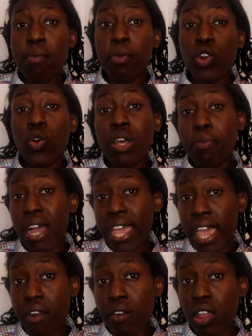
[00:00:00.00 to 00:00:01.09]
but not in my
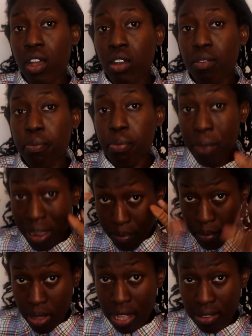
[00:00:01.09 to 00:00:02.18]
area, my
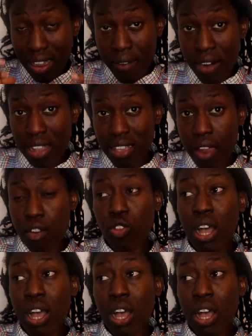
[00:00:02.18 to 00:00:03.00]
direct area.